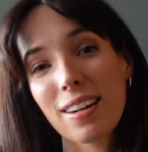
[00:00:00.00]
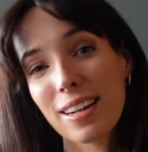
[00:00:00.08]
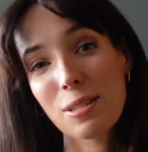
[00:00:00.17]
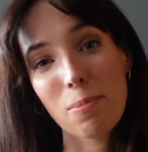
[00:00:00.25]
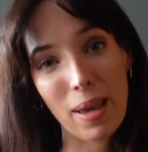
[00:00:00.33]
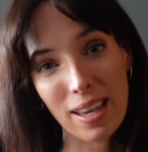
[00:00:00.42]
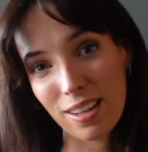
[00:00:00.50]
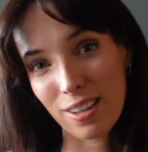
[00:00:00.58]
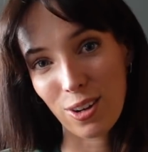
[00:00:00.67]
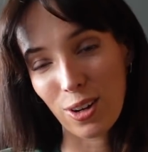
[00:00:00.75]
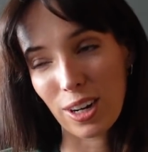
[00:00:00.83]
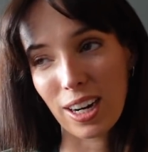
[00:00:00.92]
nice pink
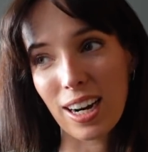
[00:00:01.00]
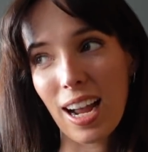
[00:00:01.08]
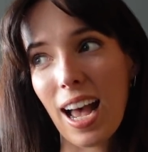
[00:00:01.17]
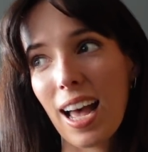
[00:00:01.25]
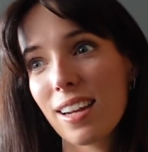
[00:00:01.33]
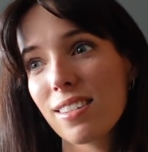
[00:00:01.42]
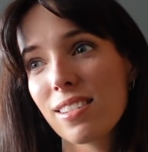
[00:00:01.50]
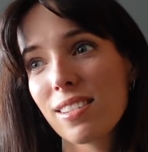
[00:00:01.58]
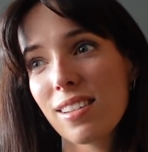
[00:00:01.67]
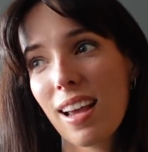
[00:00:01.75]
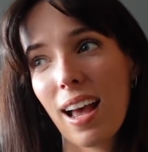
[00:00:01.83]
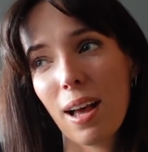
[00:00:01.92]
color and
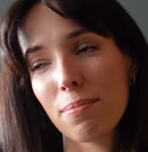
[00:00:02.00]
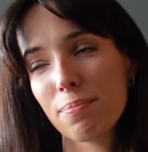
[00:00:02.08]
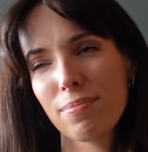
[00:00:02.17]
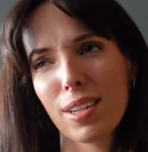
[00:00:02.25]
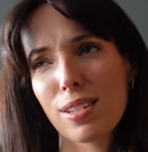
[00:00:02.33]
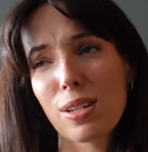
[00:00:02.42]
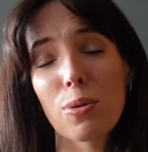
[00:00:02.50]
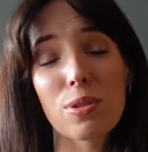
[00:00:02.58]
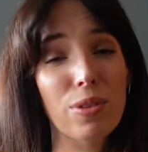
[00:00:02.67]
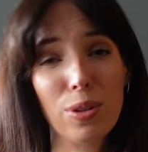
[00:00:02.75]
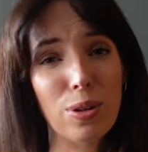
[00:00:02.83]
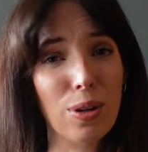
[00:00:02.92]
there's loads of
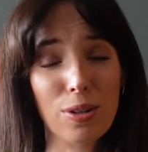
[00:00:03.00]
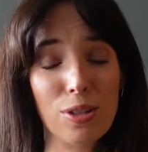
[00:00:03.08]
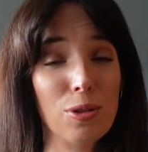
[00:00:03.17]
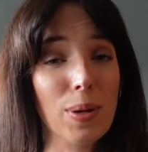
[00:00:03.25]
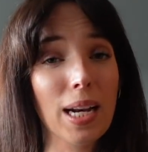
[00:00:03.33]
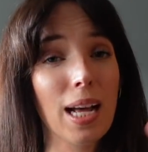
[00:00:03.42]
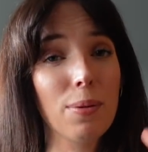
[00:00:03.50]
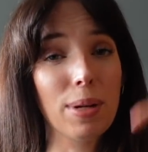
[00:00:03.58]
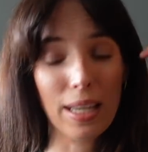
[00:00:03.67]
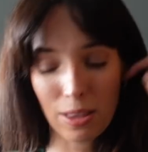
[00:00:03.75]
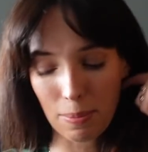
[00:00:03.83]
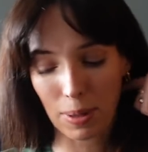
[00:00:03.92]
other colors as well. I will
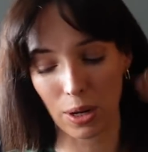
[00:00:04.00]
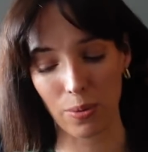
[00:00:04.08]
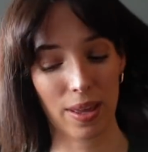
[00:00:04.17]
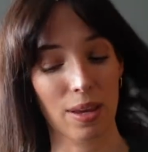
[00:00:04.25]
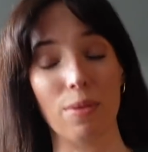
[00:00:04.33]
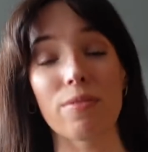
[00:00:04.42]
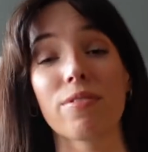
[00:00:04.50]
link them below and they were